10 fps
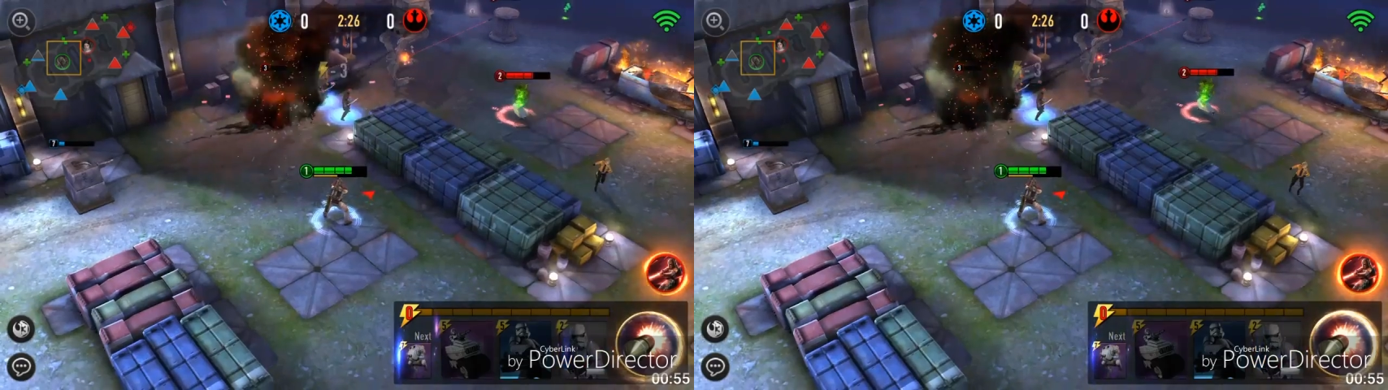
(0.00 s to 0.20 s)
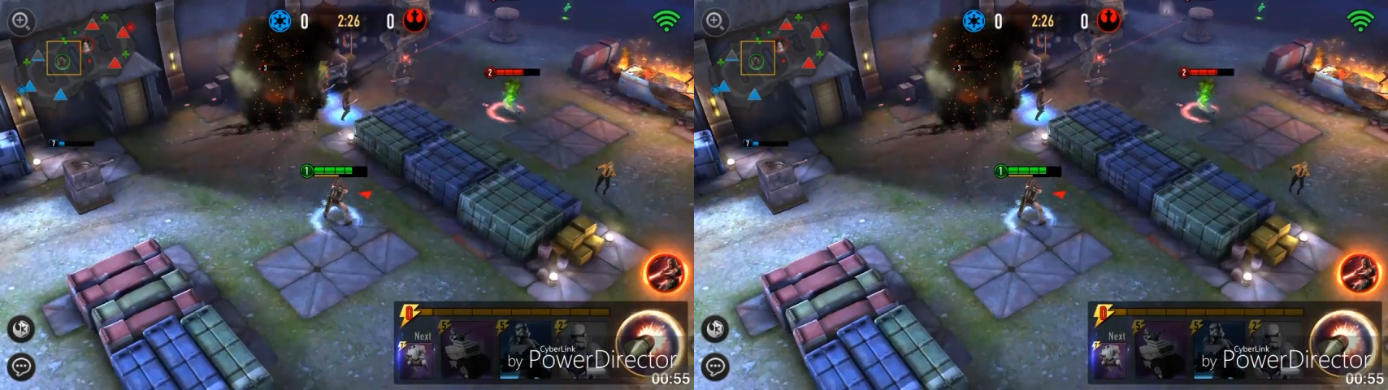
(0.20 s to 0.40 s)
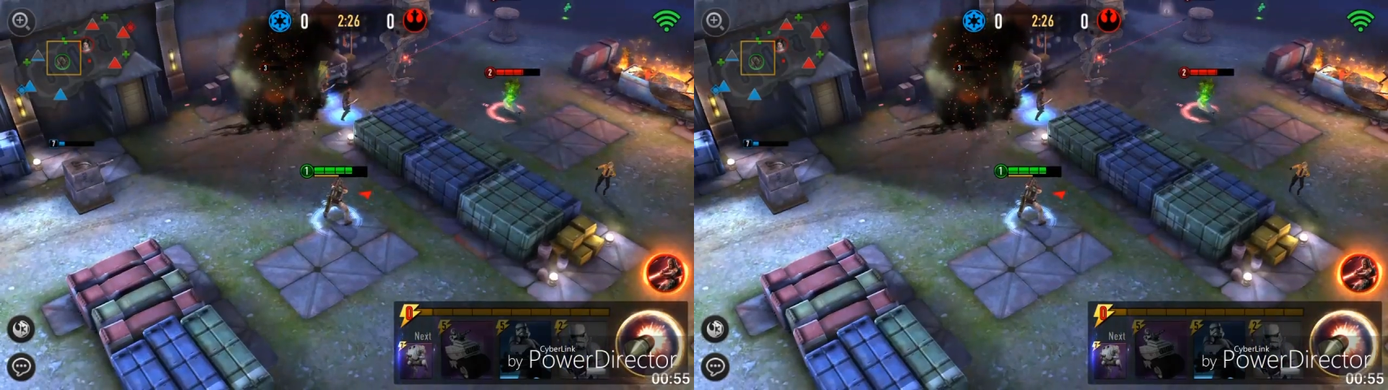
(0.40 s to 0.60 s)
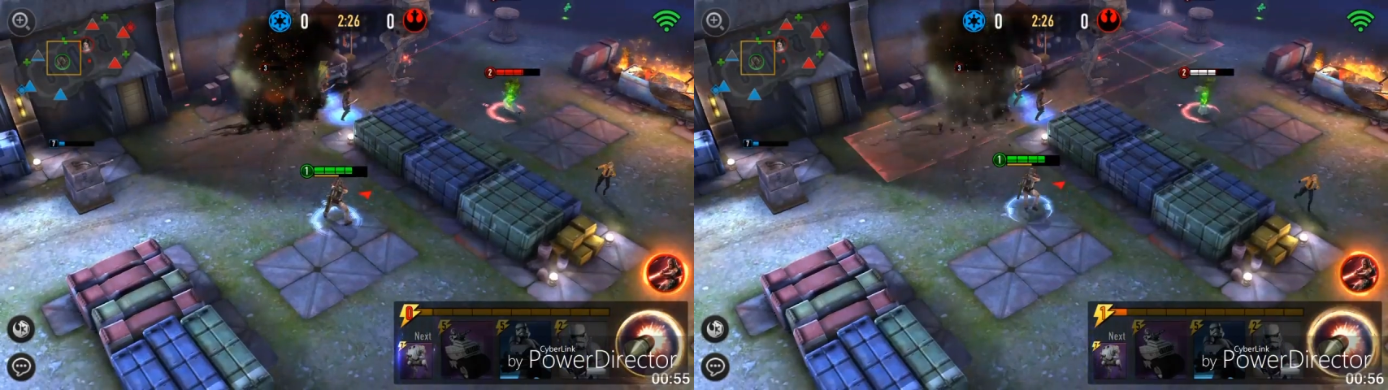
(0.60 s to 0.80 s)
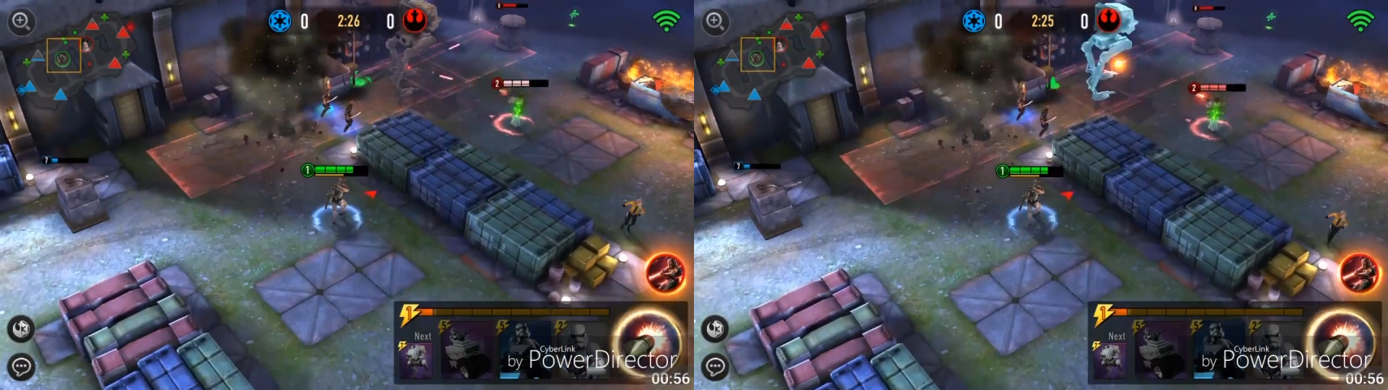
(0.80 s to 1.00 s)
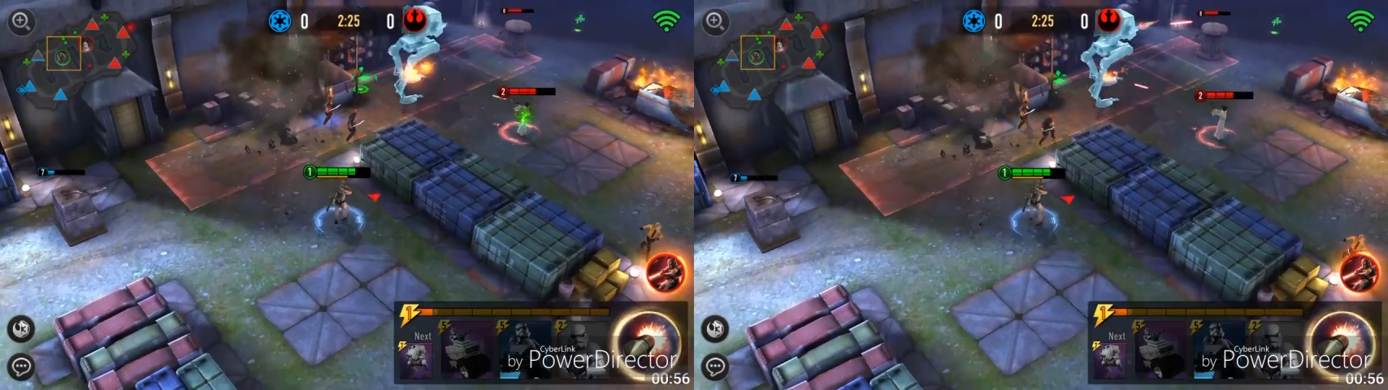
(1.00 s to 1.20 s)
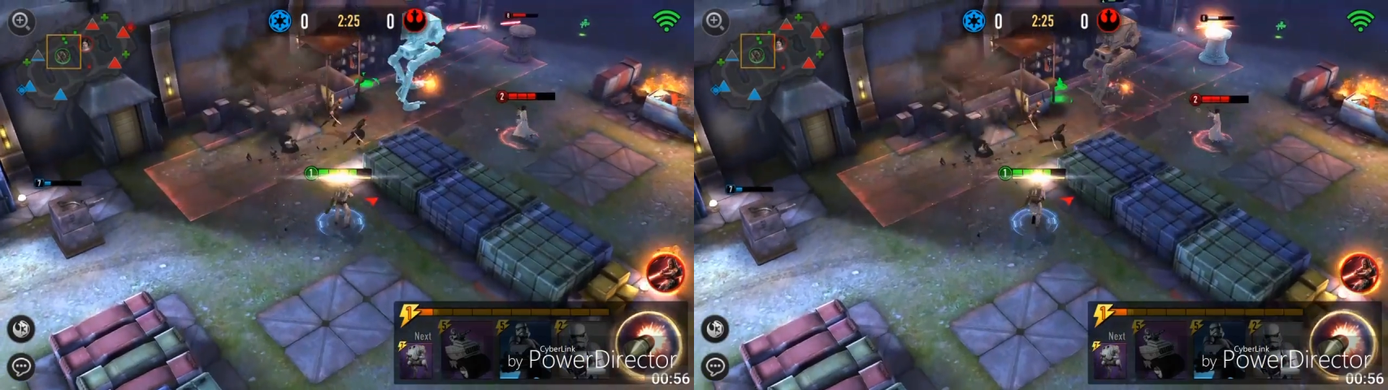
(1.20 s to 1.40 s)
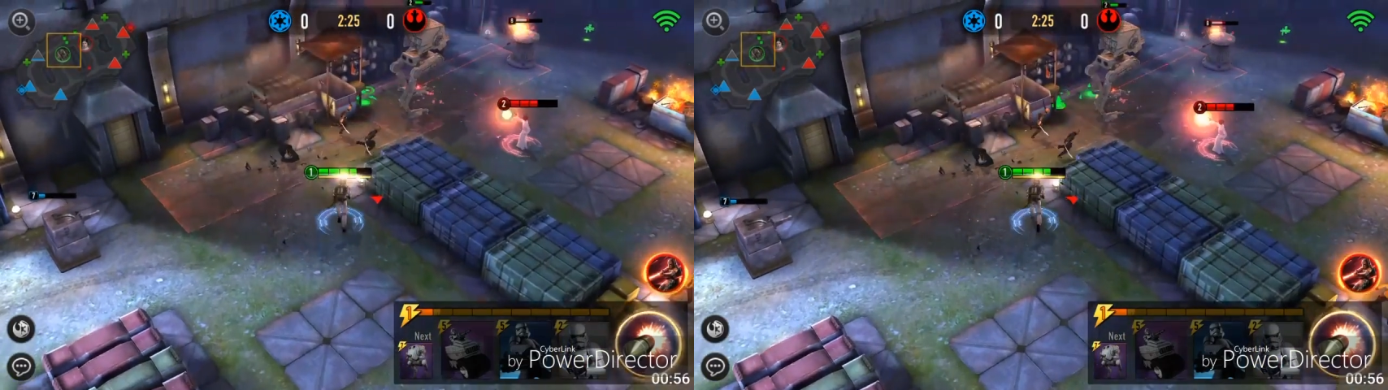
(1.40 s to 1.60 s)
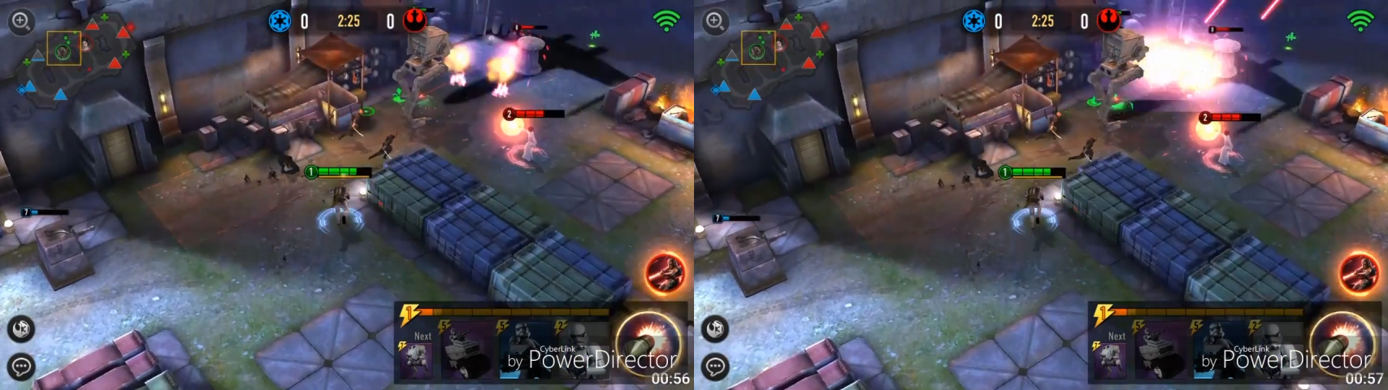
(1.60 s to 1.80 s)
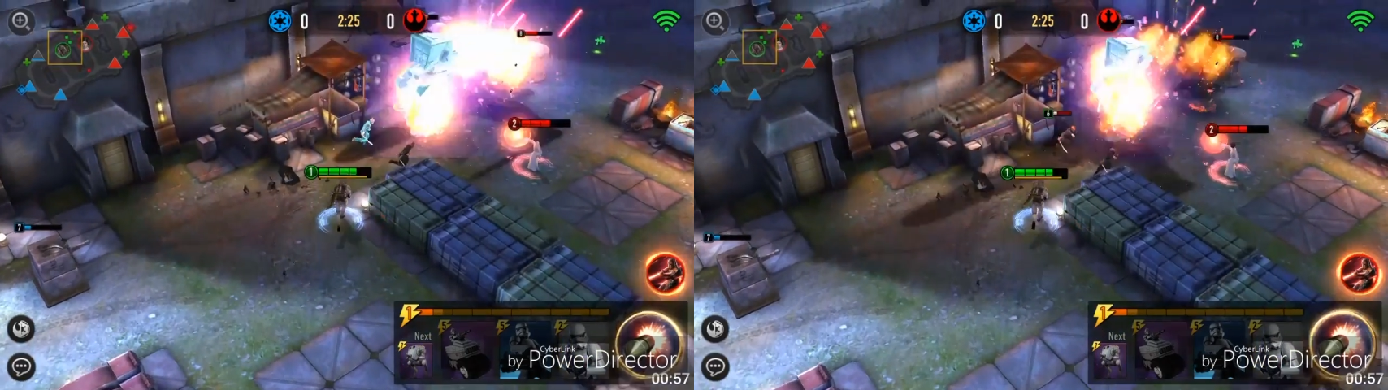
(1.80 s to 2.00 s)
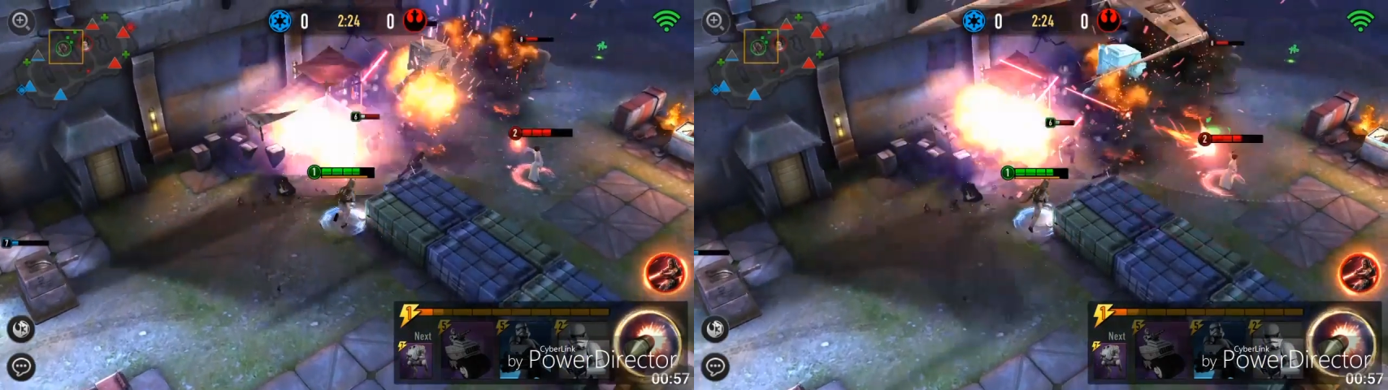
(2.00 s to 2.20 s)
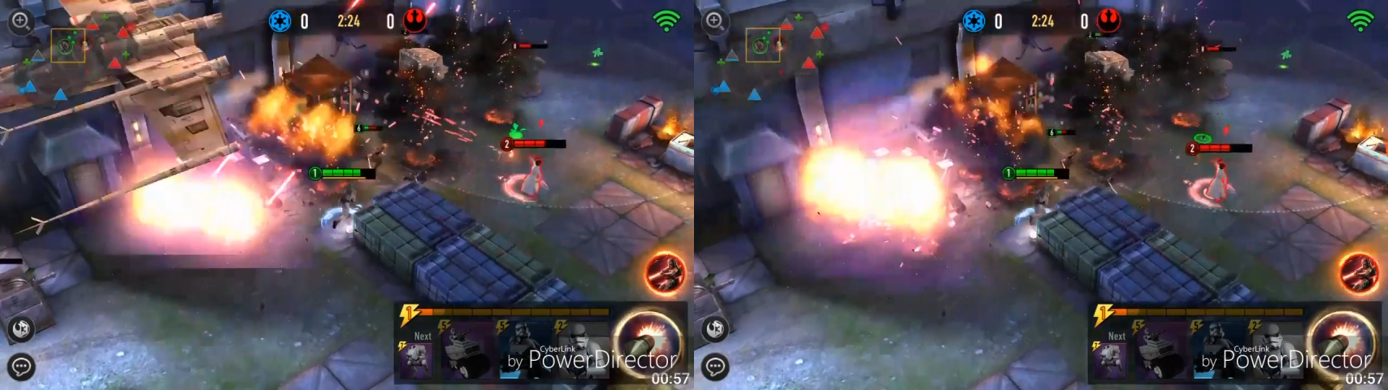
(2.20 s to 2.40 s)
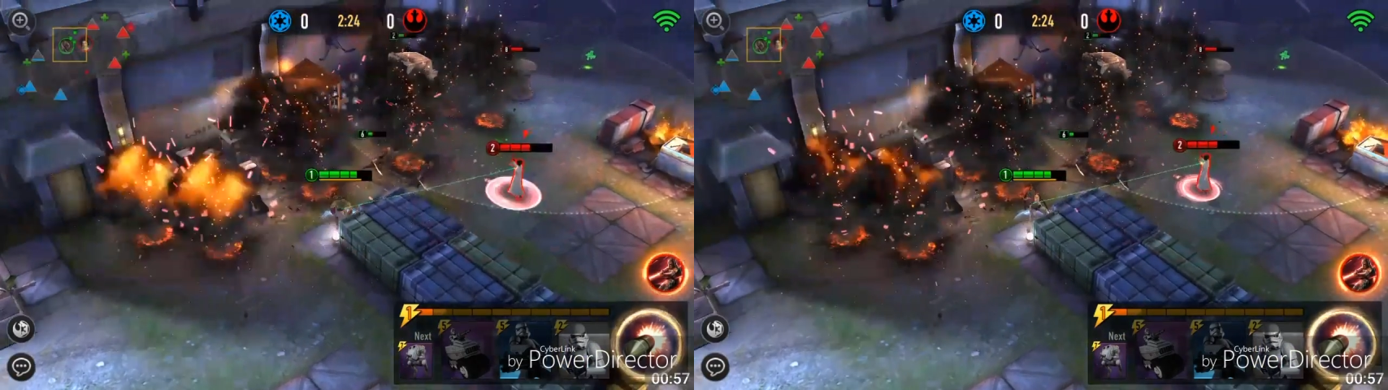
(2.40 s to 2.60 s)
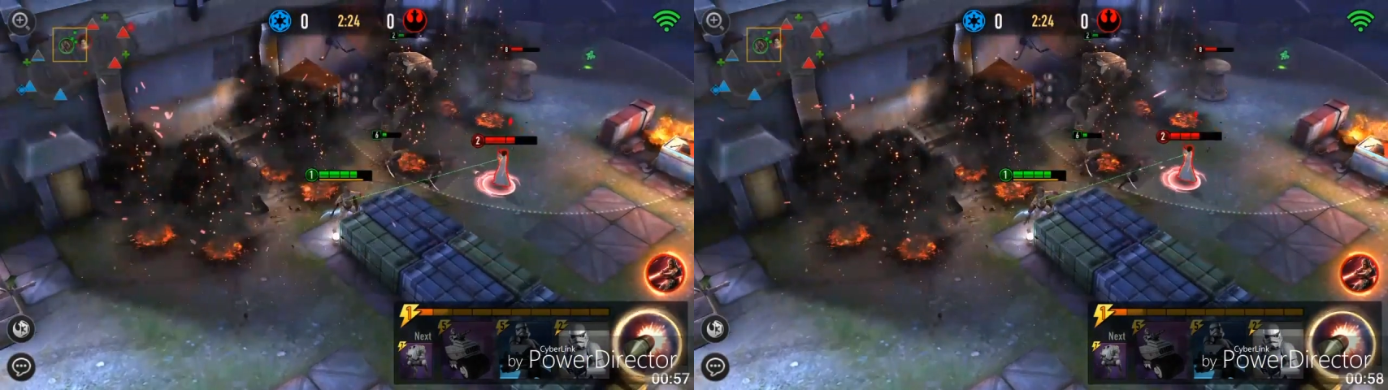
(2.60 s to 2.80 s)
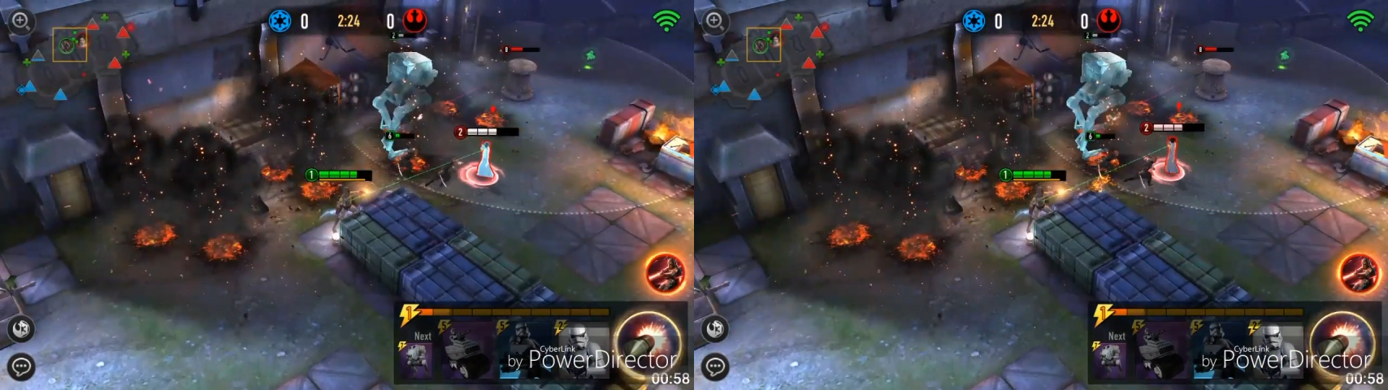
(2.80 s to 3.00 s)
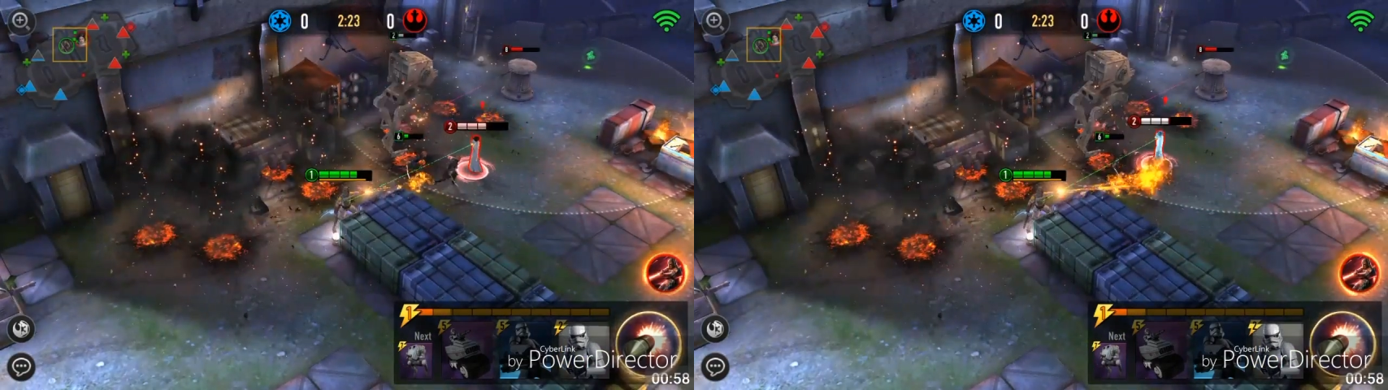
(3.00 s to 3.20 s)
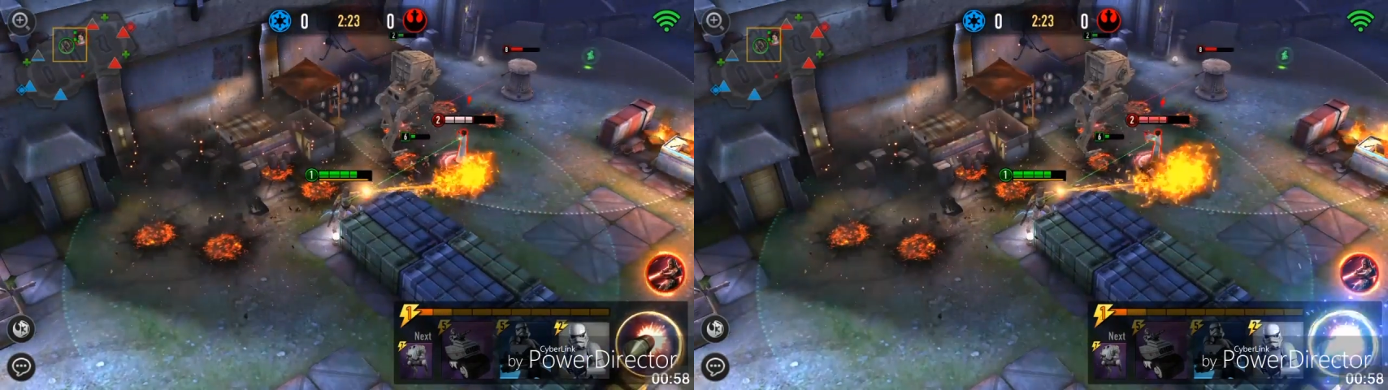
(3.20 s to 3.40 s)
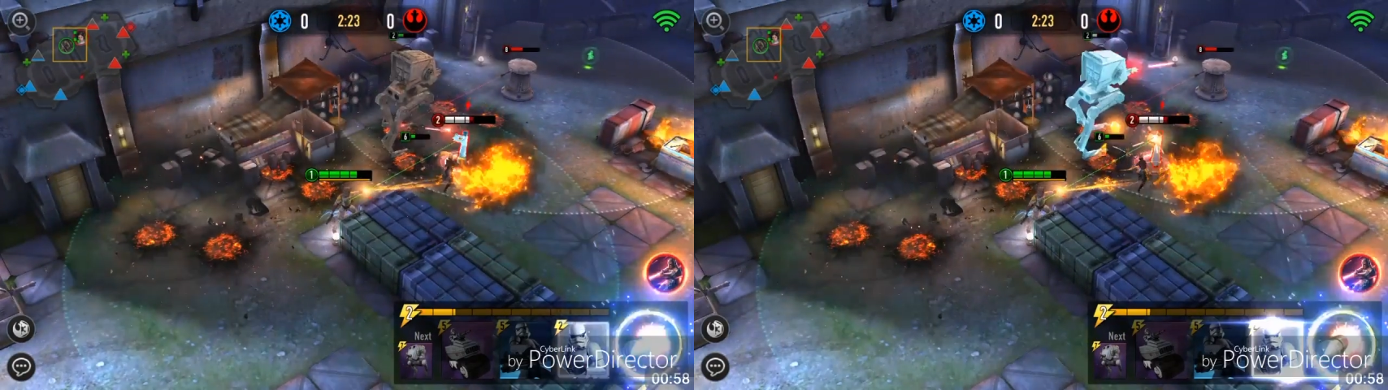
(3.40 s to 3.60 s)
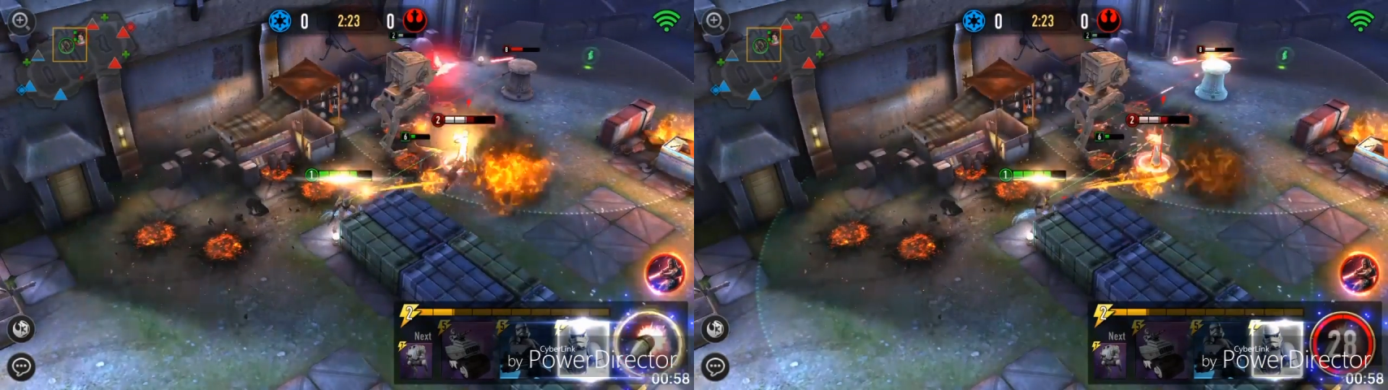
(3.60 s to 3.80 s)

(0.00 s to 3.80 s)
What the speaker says: (no speaker visible)